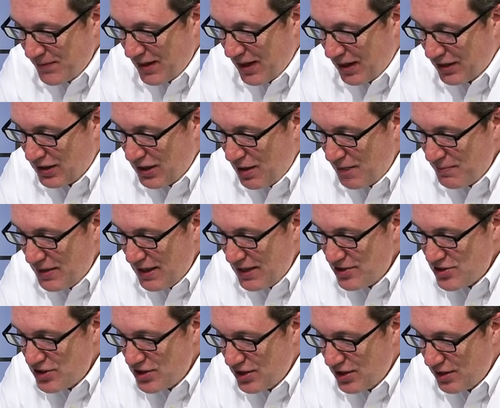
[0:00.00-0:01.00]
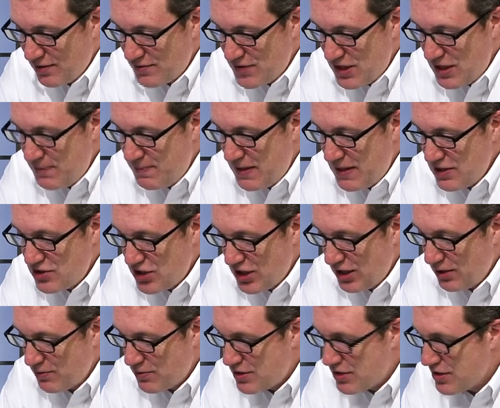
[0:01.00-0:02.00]
a combination of
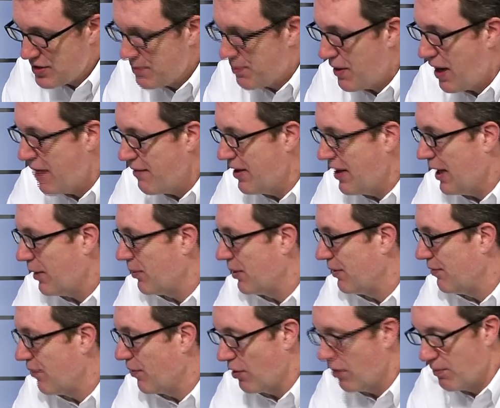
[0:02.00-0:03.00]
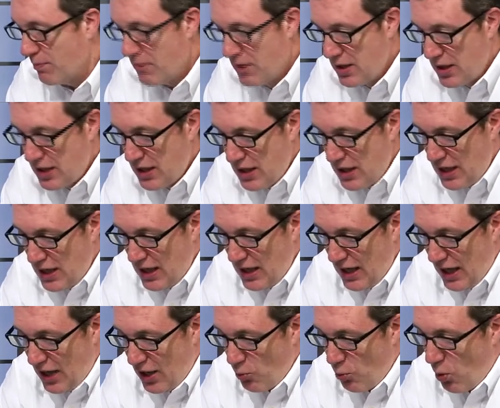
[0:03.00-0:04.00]
TPG, which is a private equity firm,
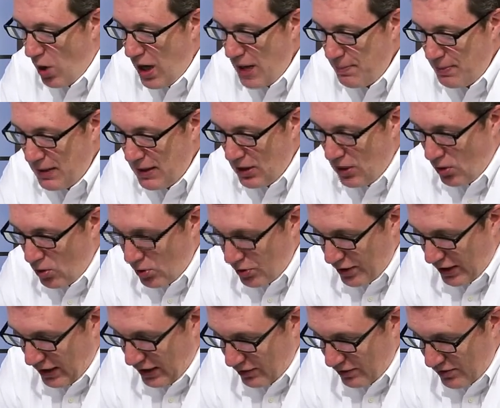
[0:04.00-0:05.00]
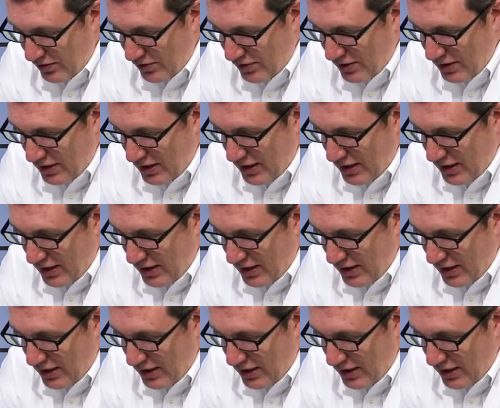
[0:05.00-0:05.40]
and YP Holdings.